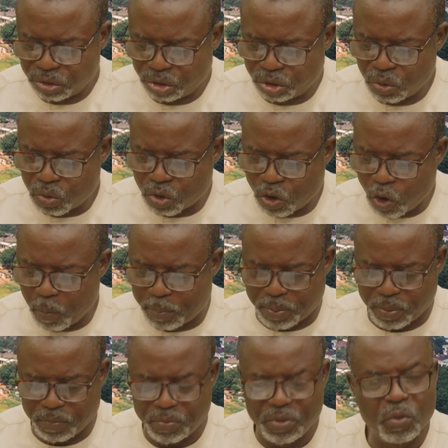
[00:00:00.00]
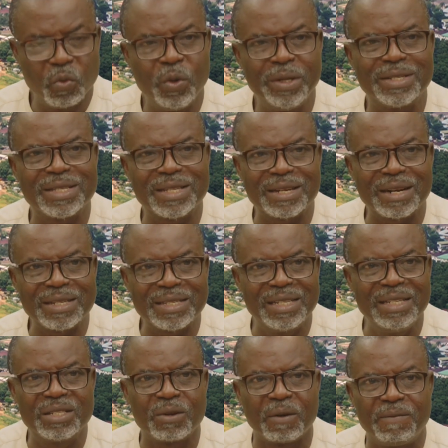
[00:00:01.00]
to cope with
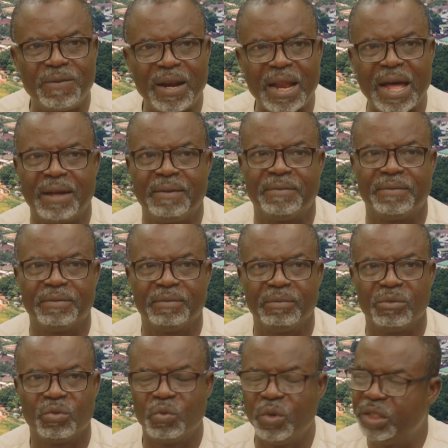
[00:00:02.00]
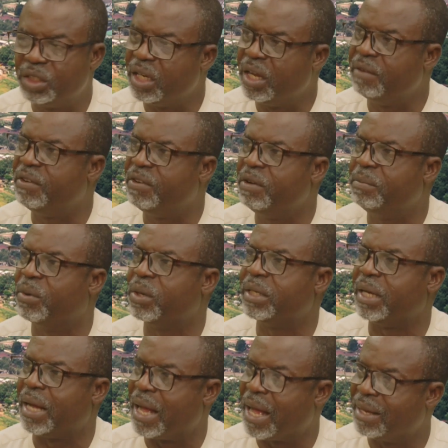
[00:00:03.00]
stresses of life, which
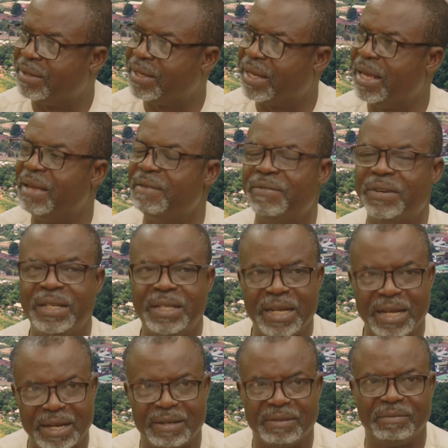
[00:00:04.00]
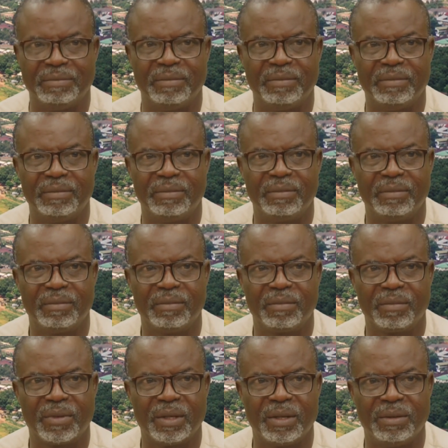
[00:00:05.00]
everybody has every day.
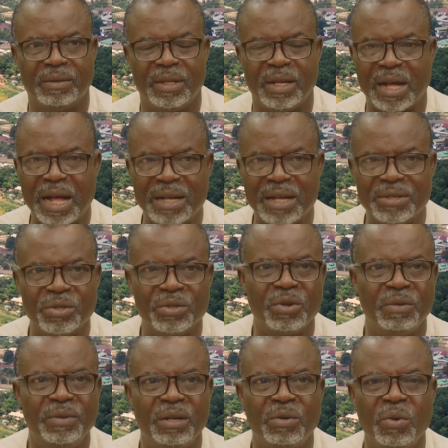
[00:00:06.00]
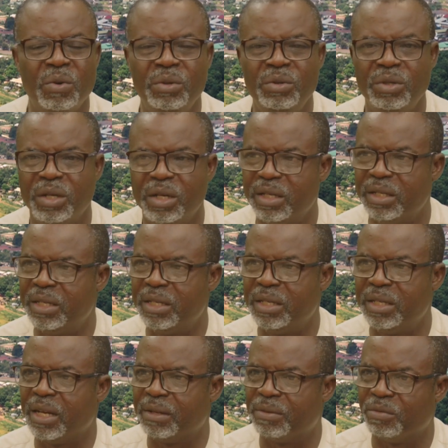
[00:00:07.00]
The hassles of the road,
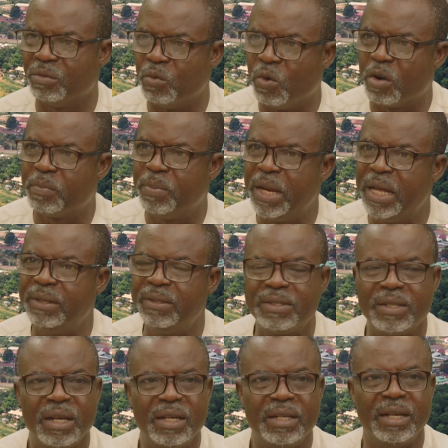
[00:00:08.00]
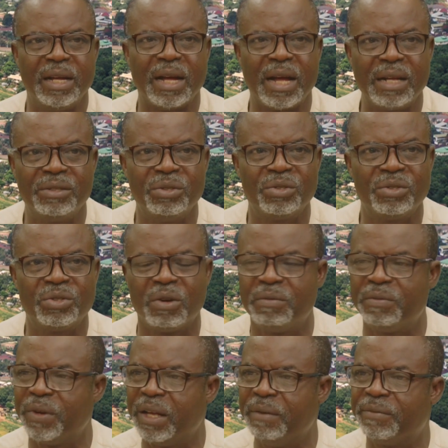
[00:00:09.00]
the workplace, the hassles
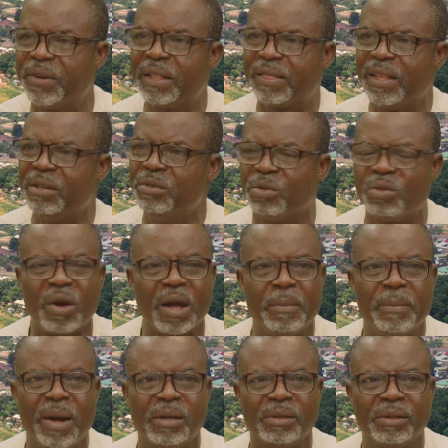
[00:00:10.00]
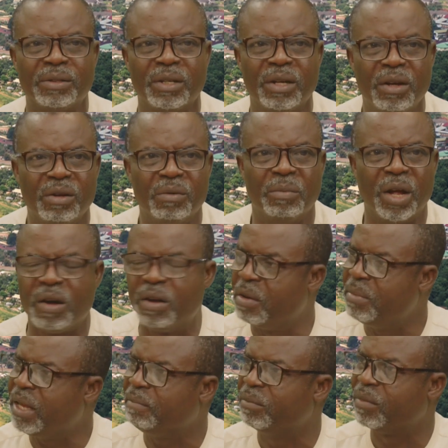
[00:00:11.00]
of everything you talk about,
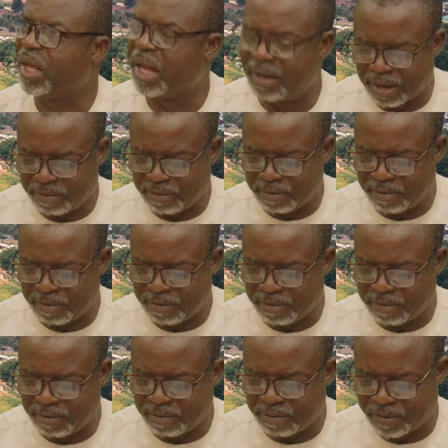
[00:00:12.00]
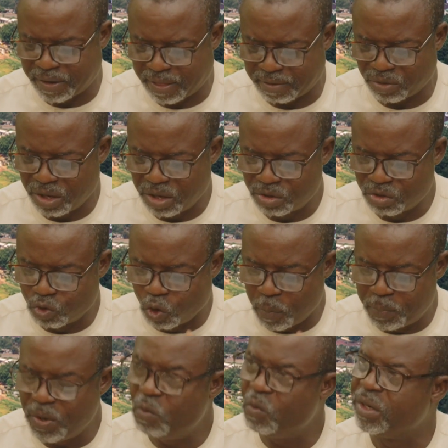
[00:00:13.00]
economy and everything,
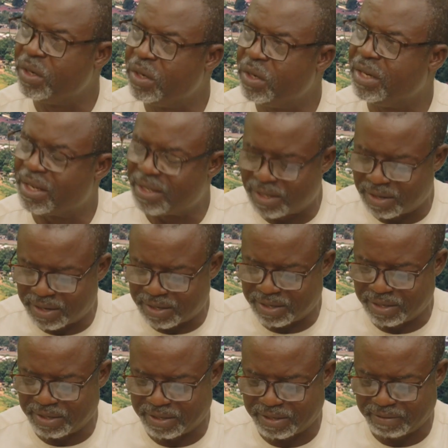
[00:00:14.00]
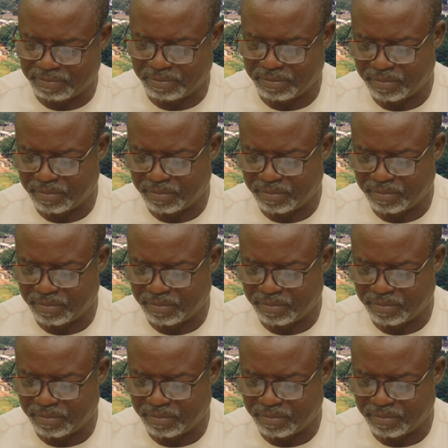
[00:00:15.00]
coping with the stresses.